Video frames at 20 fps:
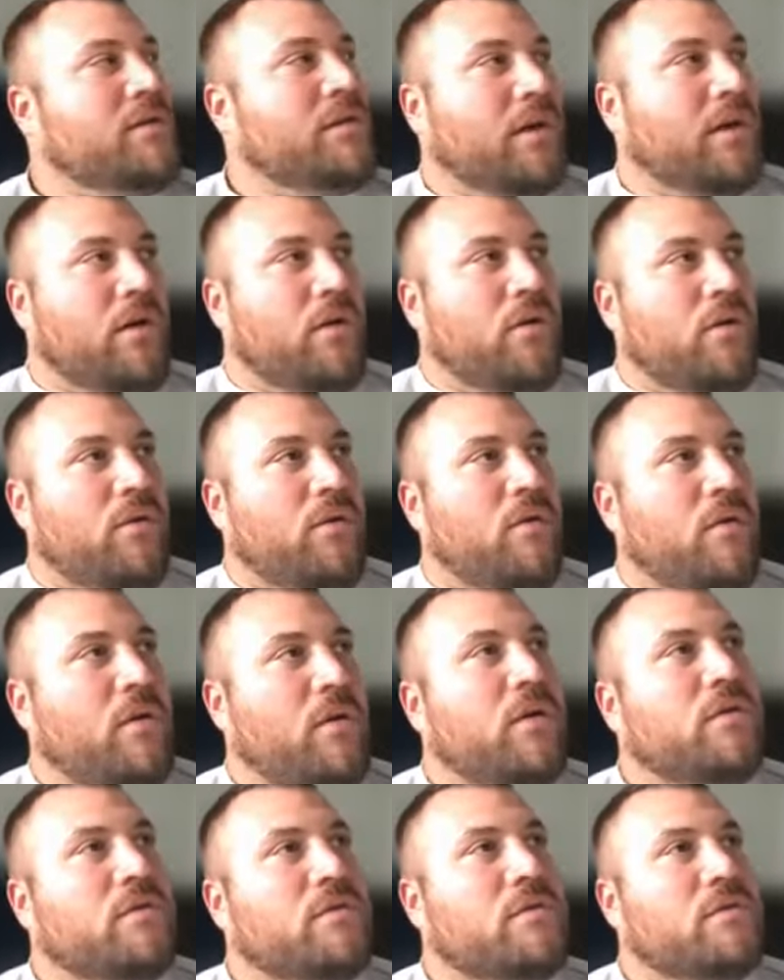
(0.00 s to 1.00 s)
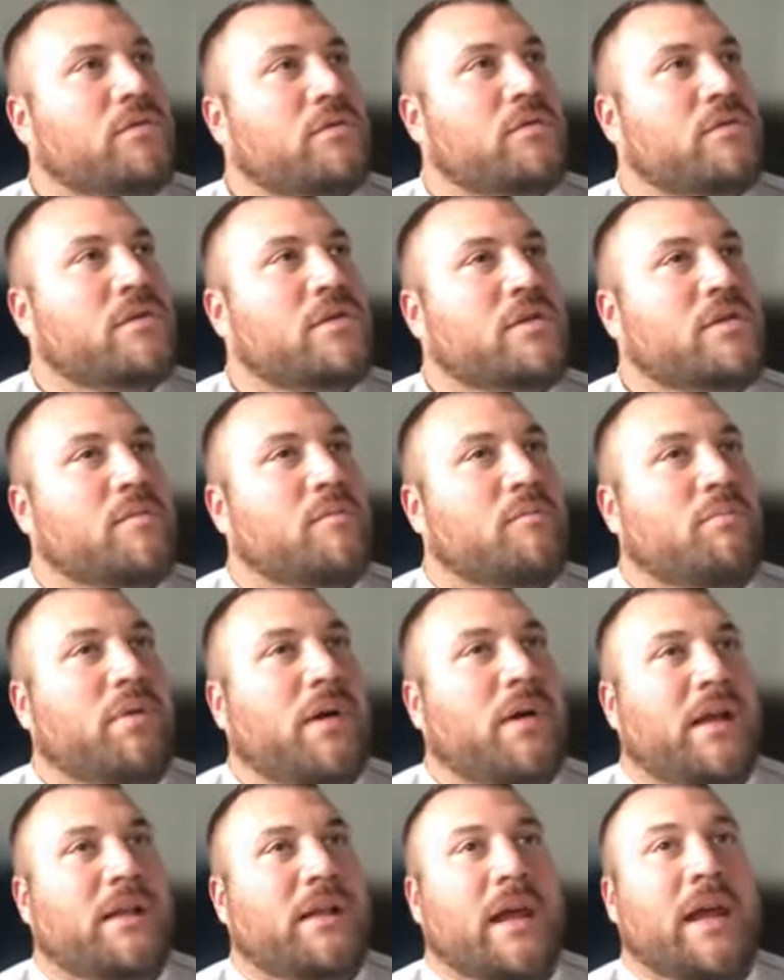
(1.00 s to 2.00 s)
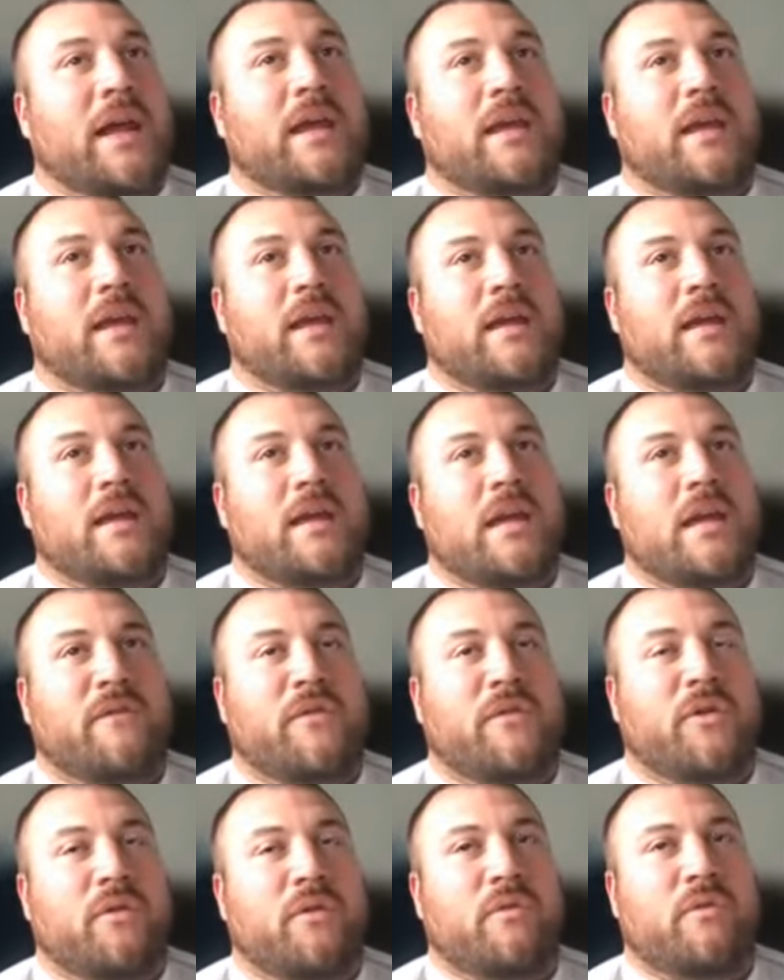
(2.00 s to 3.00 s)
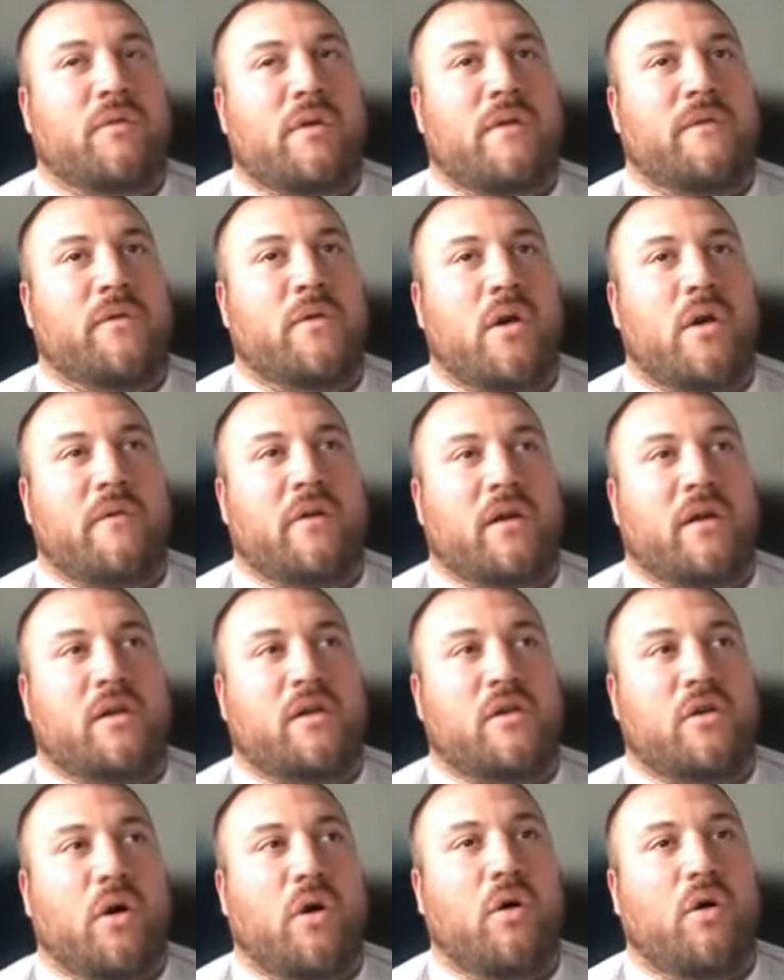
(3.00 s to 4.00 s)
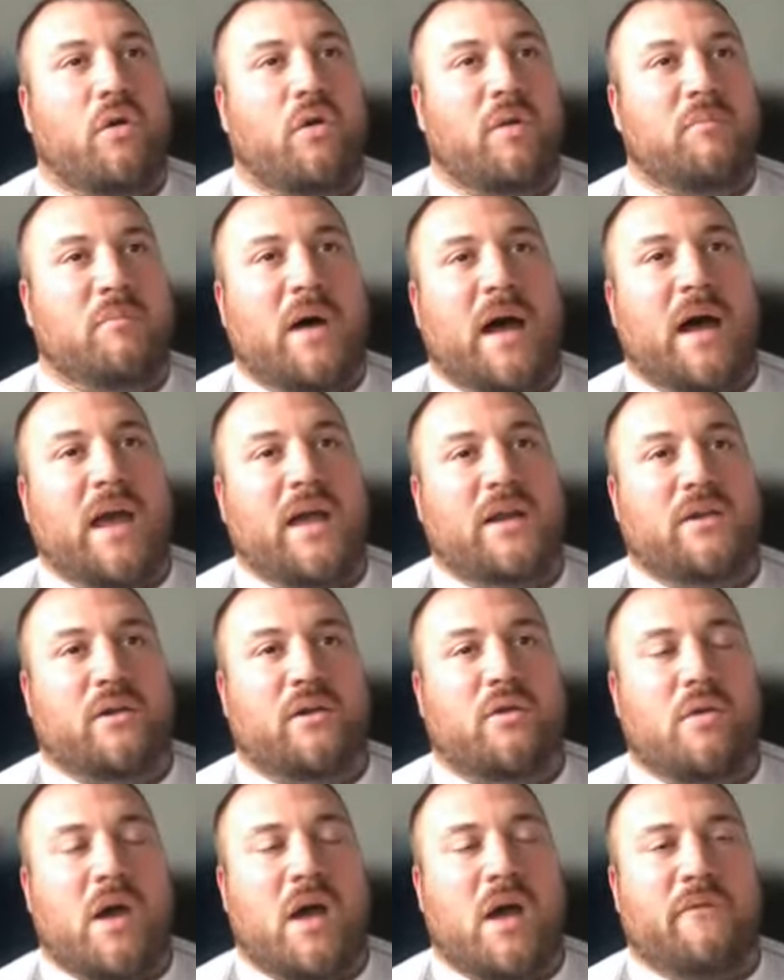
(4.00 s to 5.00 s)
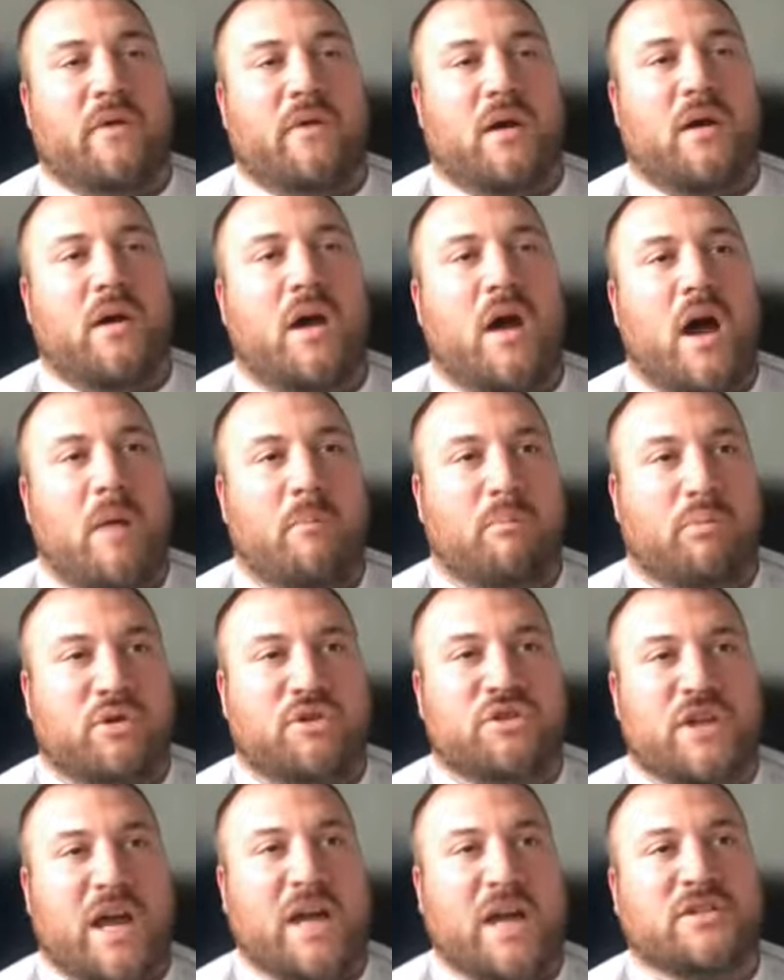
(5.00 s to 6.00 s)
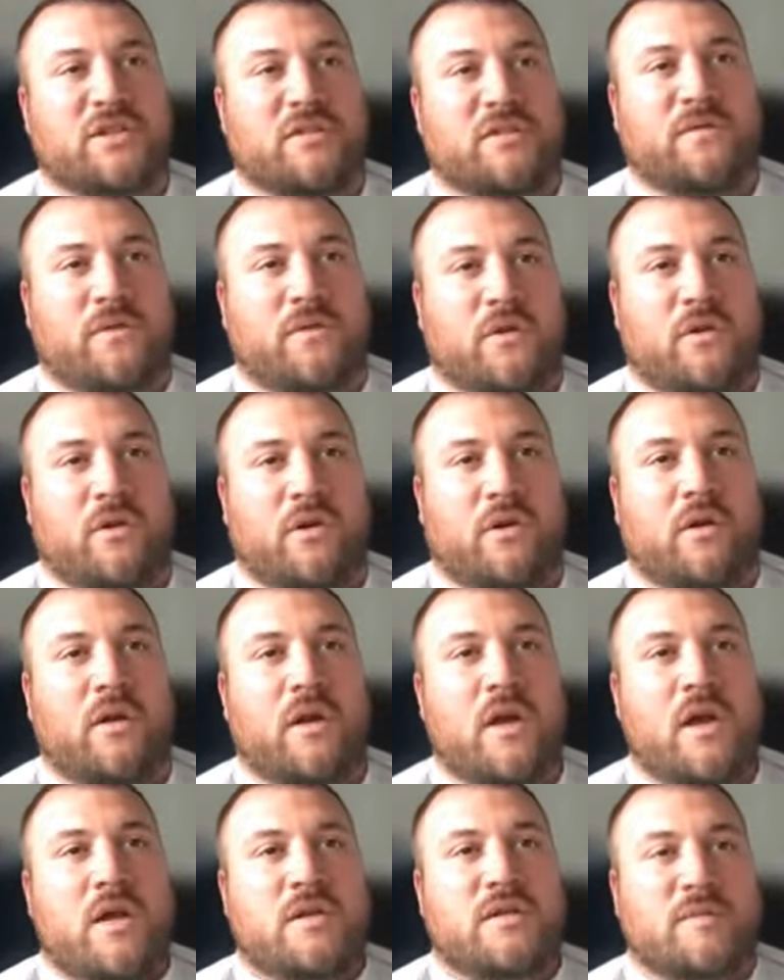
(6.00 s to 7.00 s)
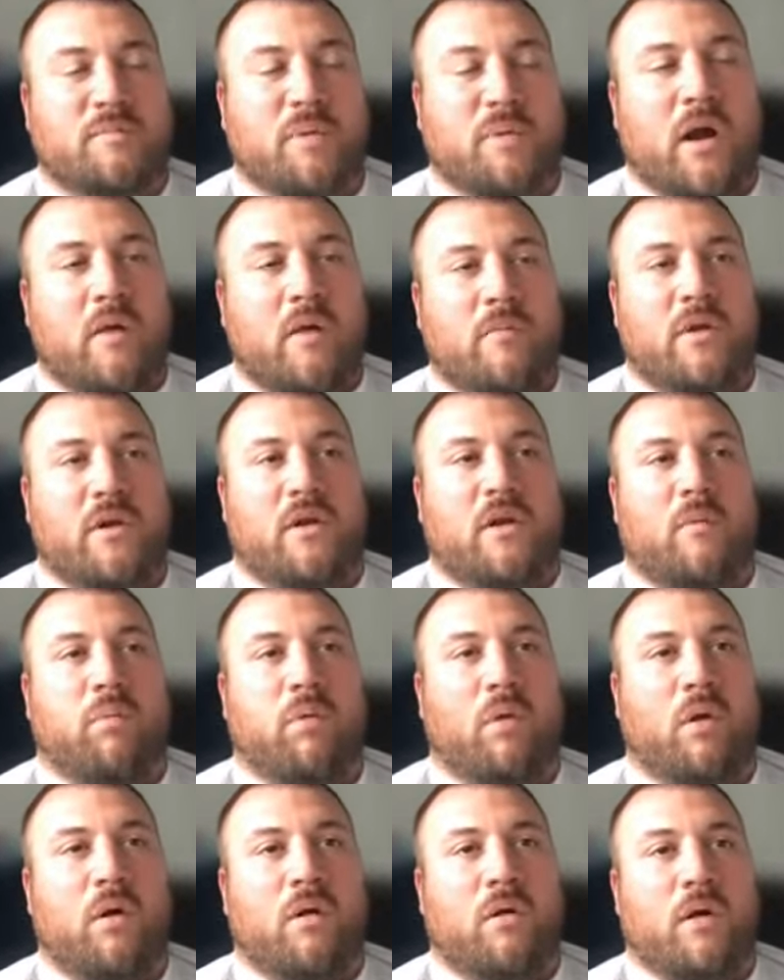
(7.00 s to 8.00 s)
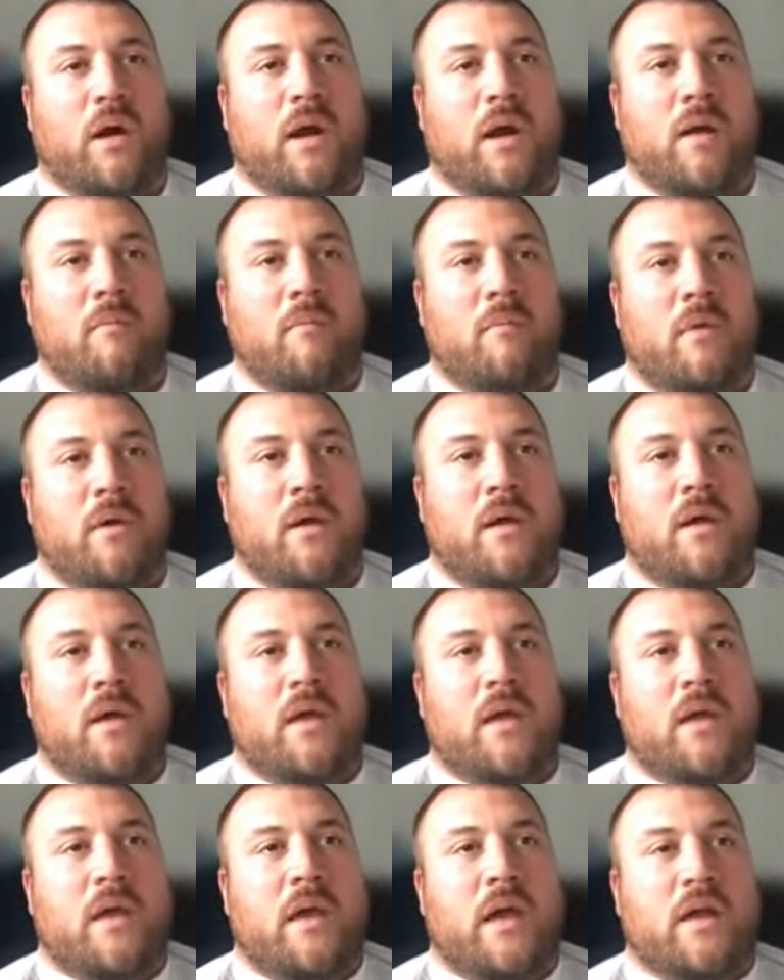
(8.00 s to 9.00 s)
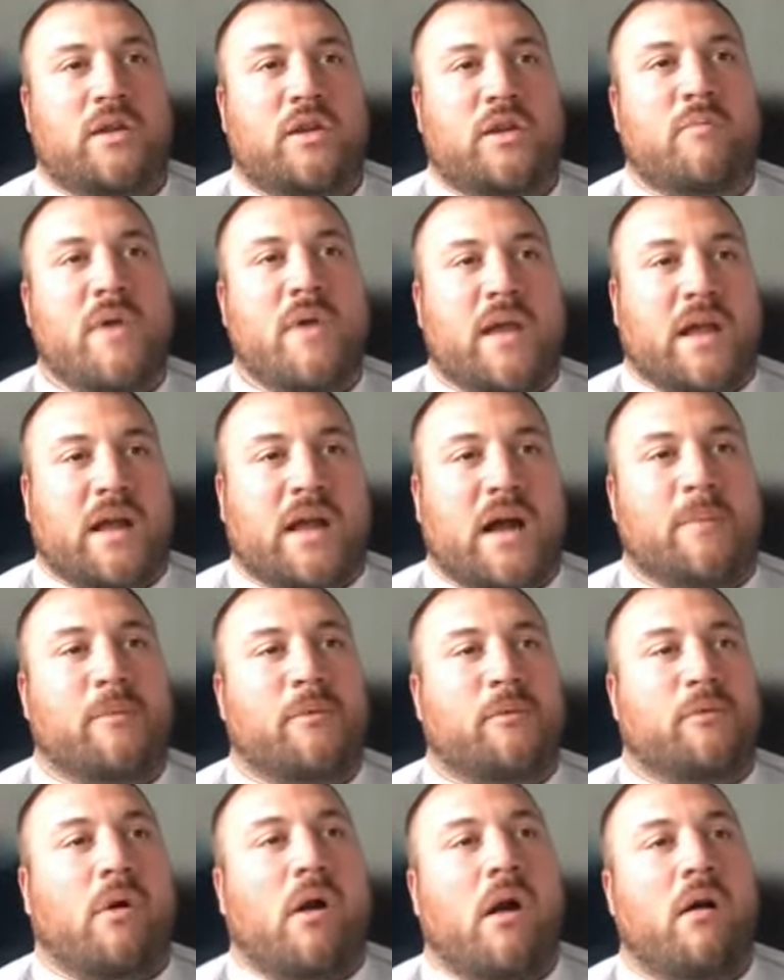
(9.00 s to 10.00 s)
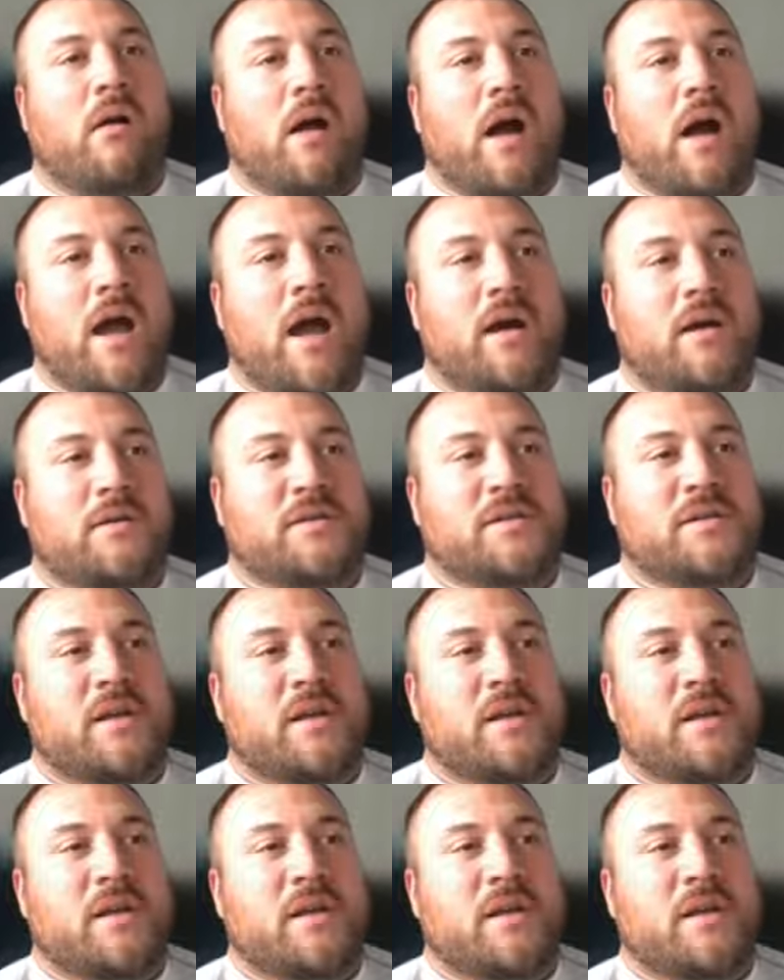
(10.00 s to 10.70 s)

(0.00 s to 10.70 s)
So, but like, if you have a goal in mind, or you have a projection for your department or your program, and you make a couple wrong hires,